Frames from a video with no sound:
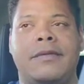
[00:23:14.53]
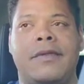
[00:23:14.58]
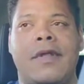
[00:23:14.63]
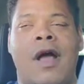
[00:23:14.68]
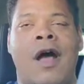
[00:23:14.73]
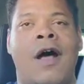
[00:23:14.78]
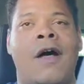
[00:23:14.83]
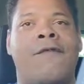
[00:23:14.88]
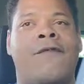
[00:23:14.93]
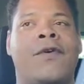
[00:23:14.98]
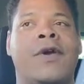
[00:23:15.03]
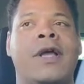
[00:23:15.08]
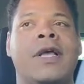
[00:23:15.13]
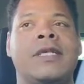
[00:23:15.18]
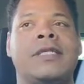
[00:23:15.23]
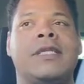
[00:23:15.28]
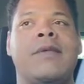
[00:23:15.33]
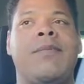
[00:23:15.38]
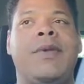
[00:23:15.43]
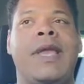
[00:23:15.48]
All for
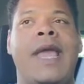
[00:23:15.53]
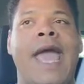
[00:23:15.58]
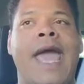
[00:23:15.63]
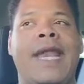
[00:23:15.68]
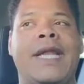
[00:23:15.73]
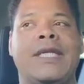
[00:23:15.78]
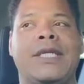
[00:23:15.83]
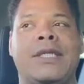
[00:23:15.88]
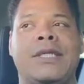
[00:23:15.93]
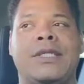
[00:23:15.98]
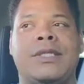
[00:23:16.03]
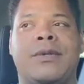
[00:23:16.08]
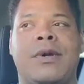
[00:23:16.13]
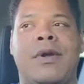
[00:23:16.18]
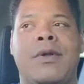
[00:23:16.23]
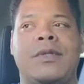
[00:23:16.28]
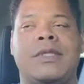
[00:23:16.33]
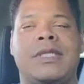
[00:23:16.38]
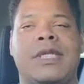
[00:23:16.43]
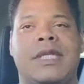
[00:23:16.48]
us to be at each other's
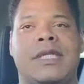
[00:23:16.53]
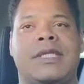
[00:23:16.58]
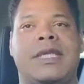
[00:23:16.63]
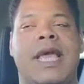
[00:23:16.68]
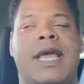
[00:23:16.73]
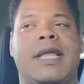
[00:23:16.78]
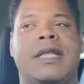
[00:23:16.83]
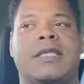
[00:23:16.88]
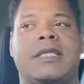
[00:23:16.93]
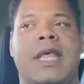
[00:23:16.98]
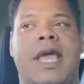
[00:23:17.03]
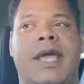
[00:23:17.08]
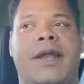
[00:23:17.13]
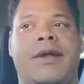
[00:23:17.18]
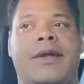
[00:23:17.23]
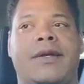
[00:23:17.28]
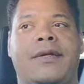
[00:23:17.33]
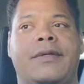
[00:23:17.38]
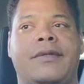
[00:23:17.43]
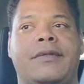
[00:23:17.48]
throats 10 seconds
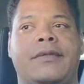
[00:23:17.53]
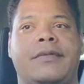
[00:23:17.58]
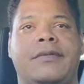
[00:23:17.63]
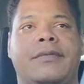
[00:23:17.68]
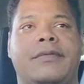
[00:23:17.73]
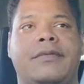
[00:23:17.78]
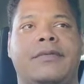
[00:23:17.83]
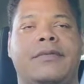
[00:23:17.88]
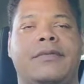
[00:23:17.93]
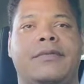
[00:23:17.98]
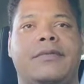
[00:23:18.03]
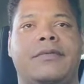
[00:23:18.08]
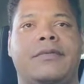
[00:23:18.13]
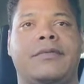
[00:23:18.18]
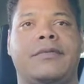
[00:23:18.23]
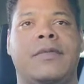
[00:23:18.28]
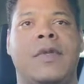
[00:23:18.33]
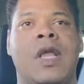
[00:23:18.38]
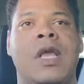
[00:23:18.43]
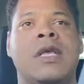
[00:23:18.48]
later.
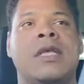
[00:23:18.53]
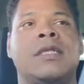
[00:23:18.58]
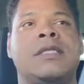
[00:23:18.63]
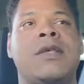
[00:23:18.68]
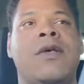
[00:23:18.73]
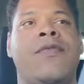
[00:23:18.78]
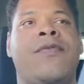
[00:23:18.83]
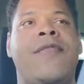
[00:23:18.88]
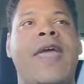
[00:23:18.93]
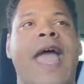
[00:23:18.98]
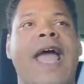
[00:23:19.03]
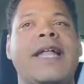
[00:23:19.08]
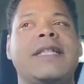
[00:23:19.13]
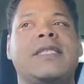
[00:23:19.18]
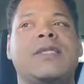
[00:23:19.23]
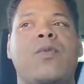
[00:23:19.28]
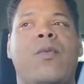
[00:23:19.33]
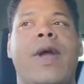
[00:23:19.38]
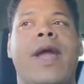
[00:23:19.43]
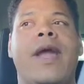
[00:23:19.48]
So
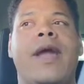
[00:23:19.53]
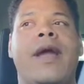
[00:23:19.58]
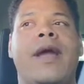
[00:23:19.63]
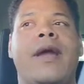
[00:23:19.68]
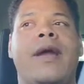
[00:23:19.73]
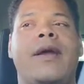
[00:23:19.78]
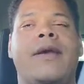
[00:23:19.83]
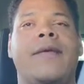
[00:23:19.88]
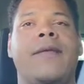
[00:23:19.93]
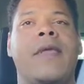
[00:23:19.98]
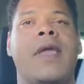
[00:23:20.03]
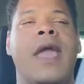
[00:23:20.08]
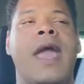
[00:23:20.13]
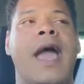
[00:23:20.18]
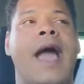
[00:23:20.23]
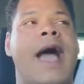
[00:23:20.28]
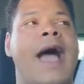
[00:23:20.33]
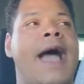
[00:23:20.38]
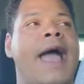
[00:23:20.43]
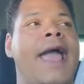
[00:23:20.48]
that's where
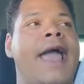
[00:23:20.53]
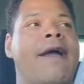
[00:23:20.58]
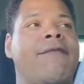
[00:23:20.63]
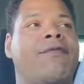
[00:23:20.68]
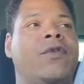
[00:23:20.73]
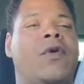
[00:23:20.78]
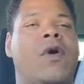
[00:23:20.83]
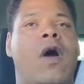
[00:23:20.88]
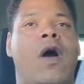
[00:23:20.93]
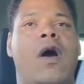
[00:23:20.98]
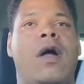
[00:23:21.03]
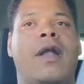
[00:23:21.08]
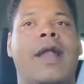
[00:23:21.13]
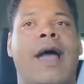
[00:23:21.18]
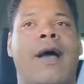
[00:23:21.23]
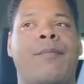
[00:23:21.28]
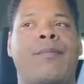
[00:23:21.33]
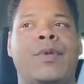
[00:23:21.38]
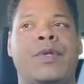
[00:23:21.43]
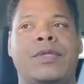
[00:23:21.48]
I have to call
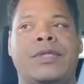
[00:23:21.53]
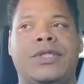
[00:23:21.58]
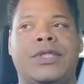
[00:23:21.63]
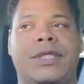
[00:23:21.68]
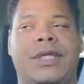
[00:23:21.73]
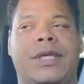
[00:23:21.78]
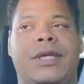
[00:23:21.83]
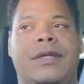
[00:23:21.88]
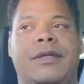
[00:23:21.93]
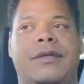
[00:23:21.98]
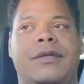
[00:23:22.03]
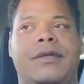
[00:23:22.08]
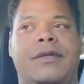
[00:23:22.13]
out bullshit.